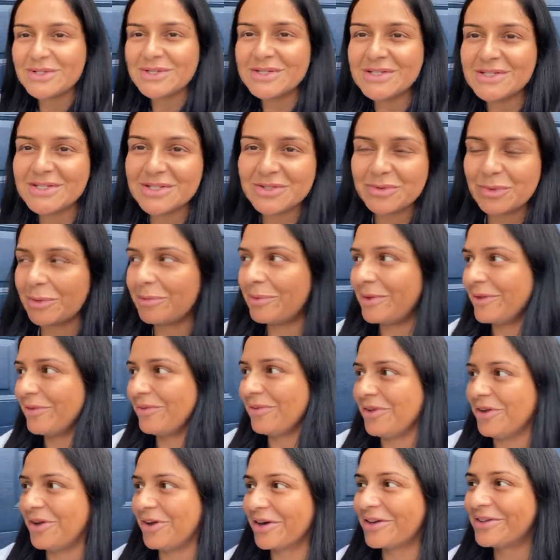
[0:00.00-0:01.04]
he doesn't want to be in the
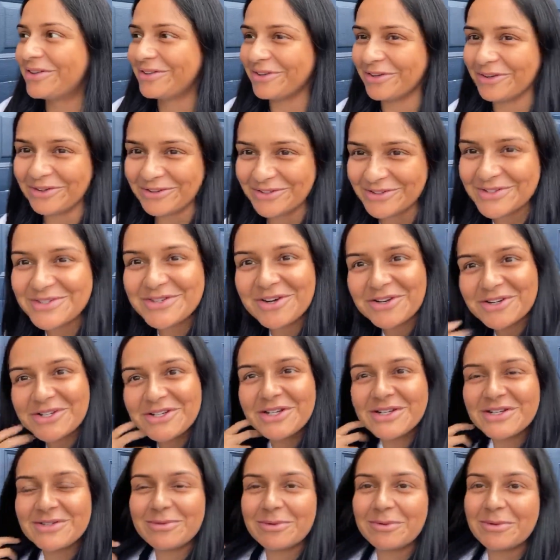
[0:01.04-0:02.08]
vlog, so I'll just talk to you
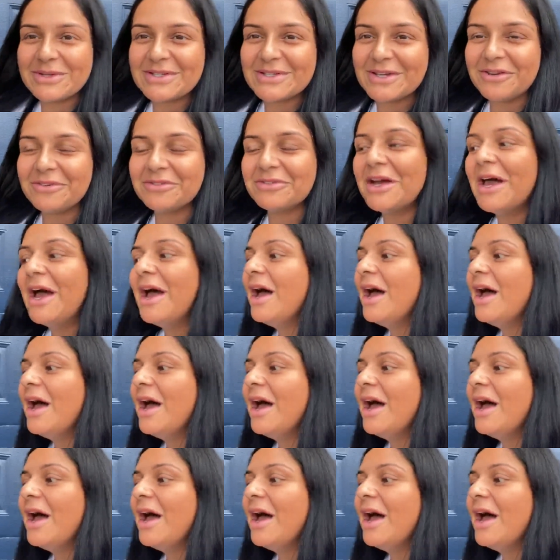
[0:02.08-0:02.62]
guys by myself.